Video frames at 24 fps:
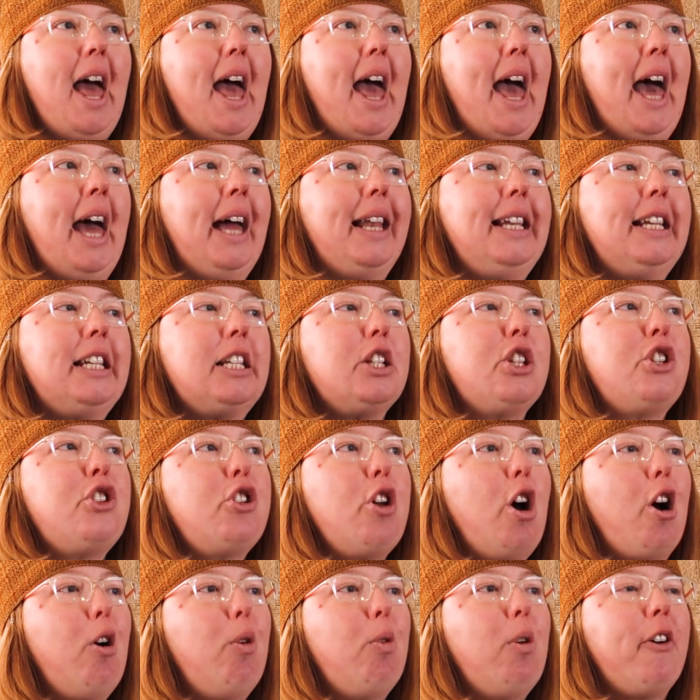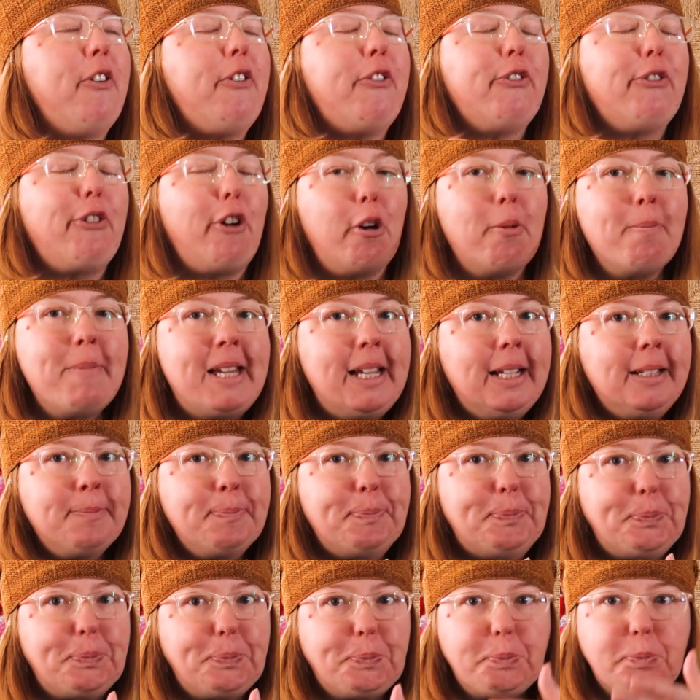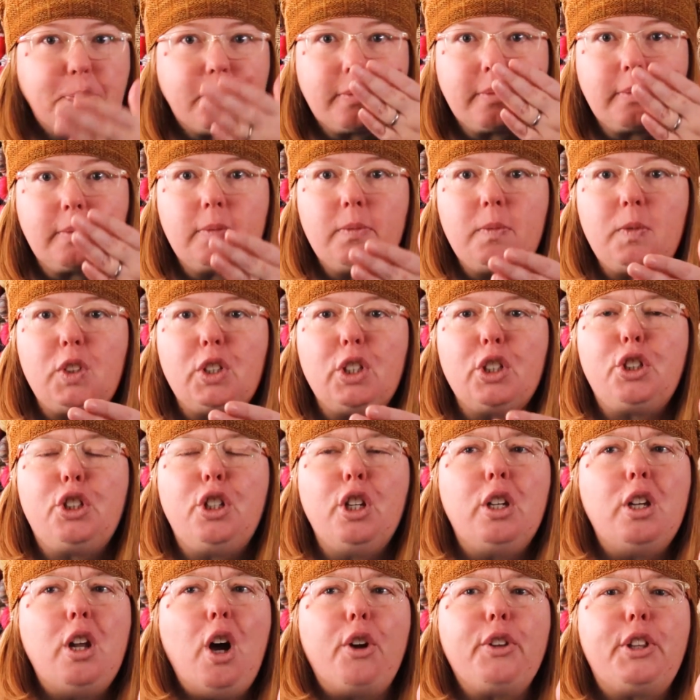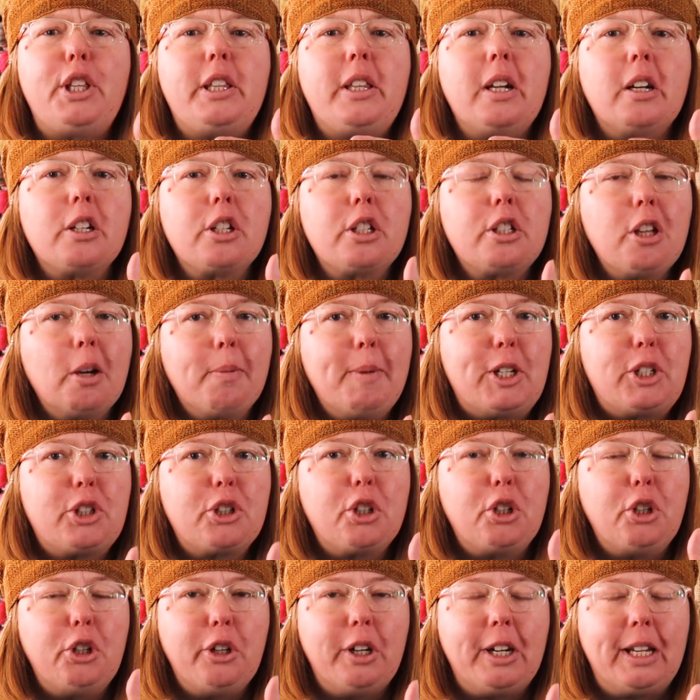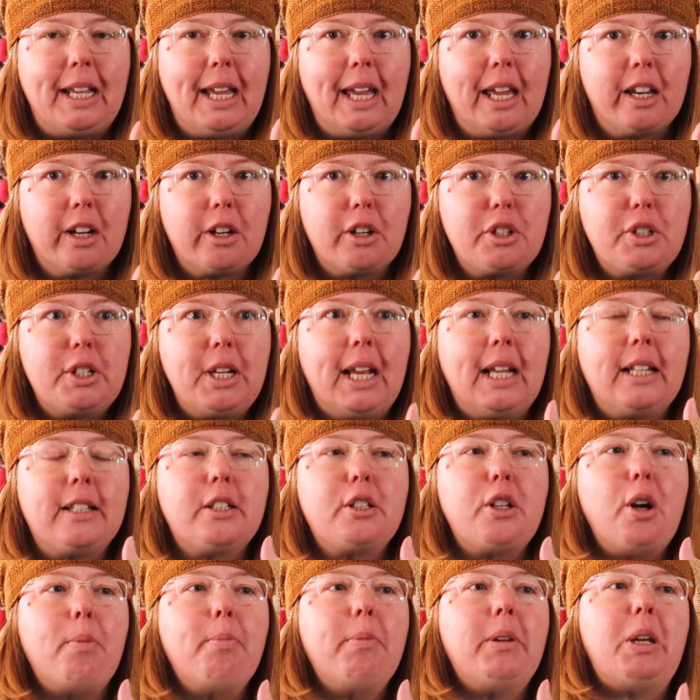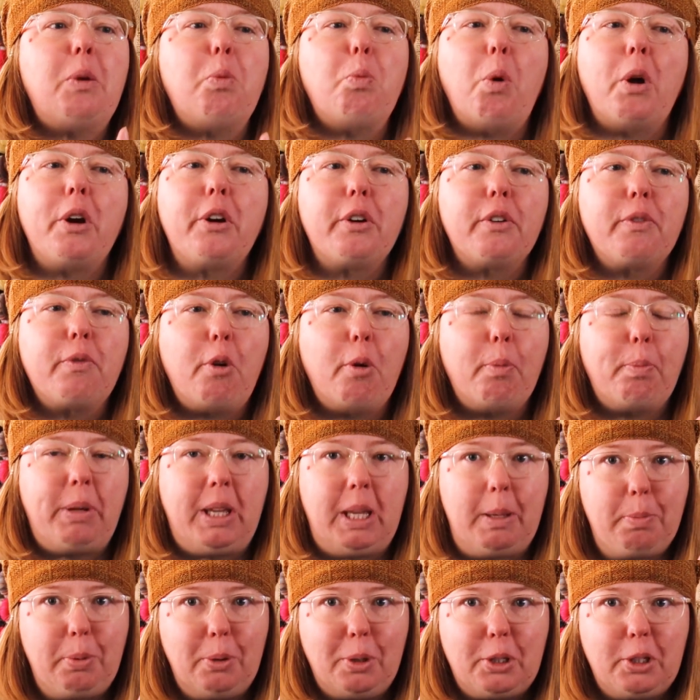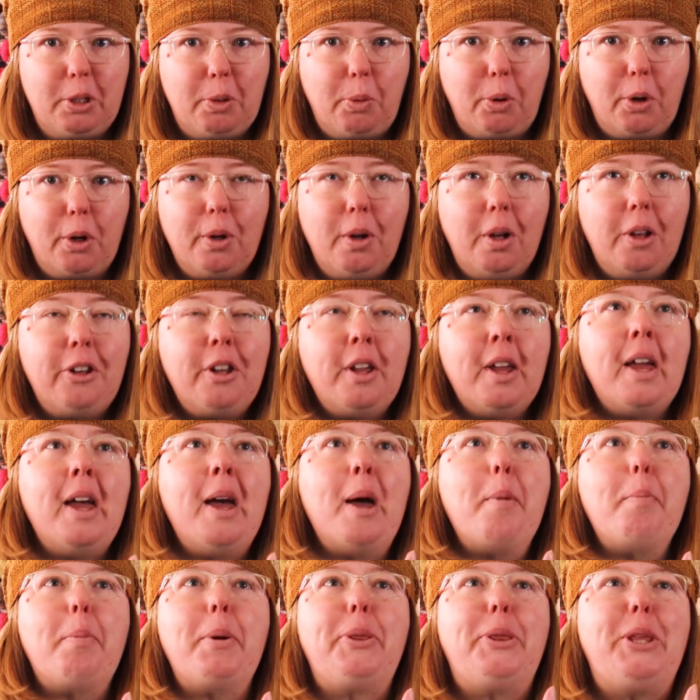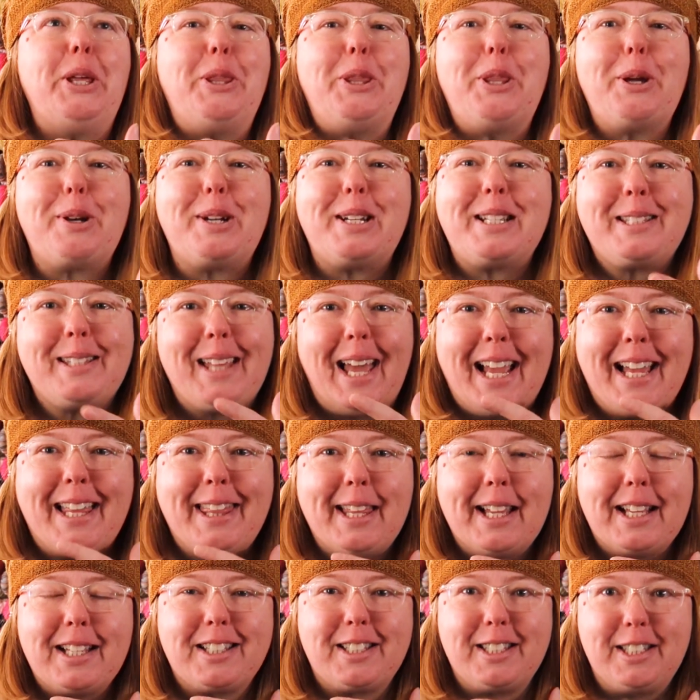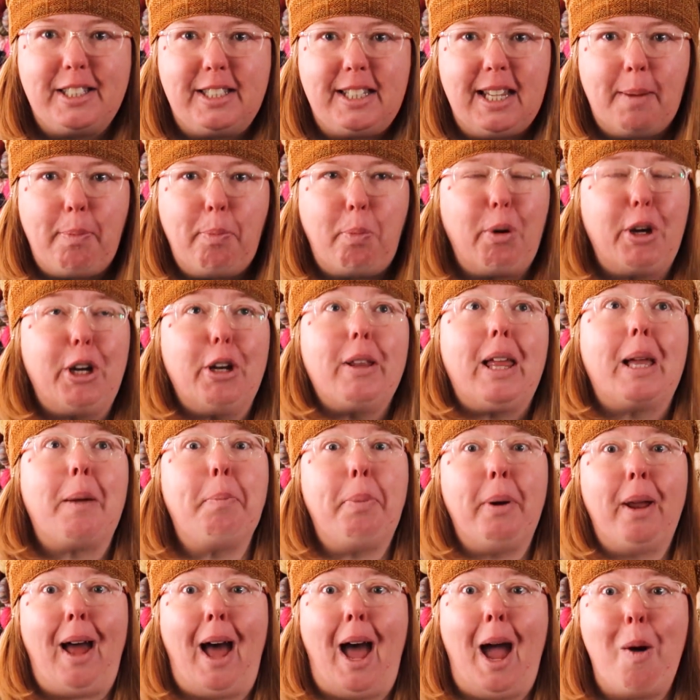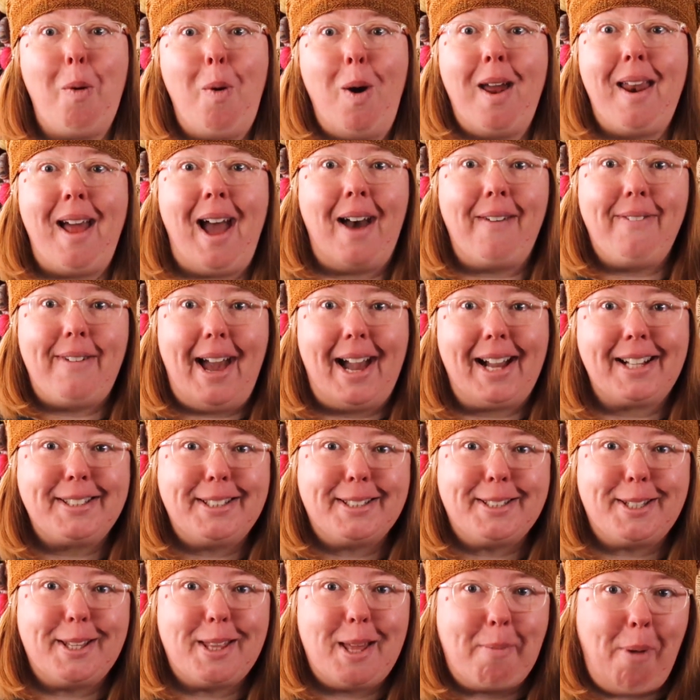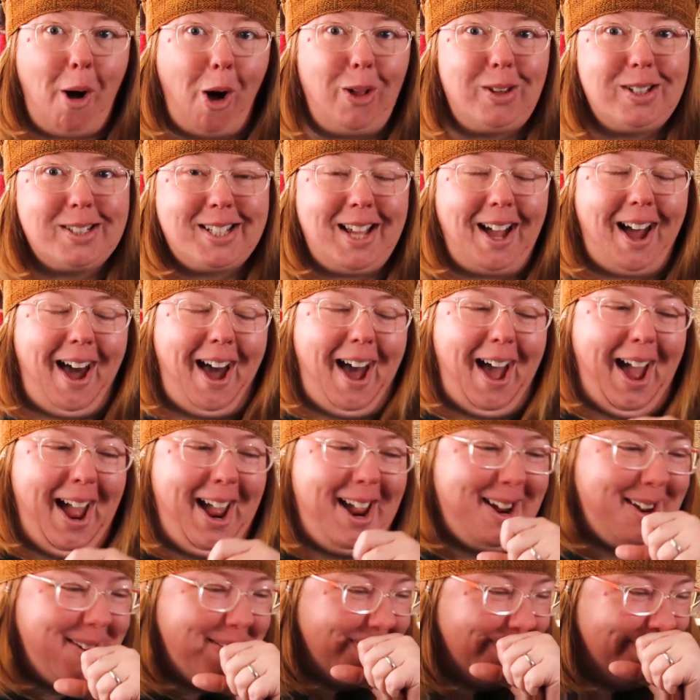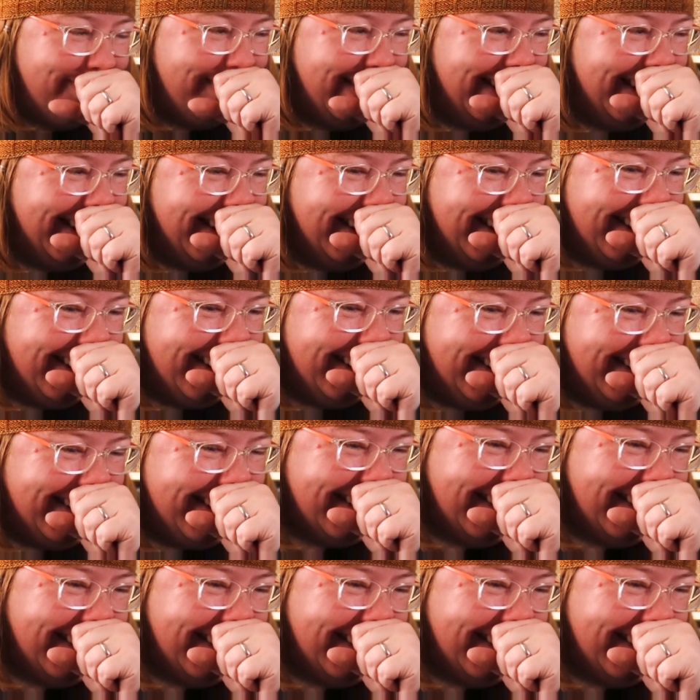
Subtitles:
And it is so affirming to know that there's so much good energy and so many wonderful people in the world. But then there is like this dip where you're like, but I want to have access to them all the time.